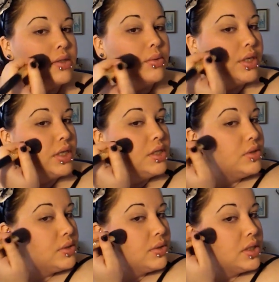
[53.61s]
So what we're going to
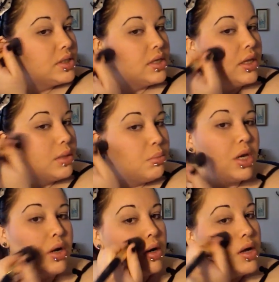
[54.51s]
do is we're going to start in the
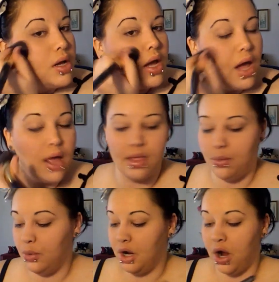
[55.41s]
middle and
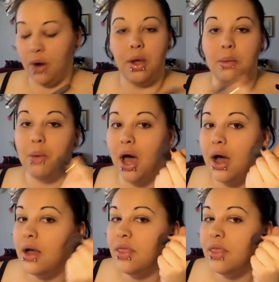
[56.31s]
then work our way back.